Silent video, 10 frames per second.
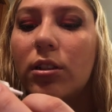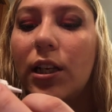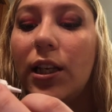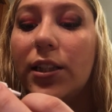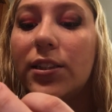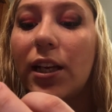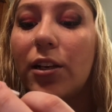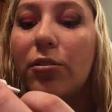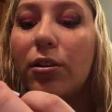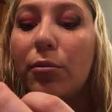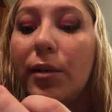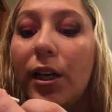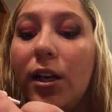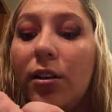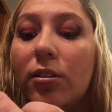At least I know they'll be
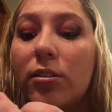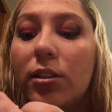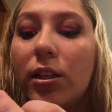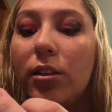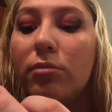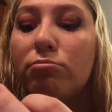on all day.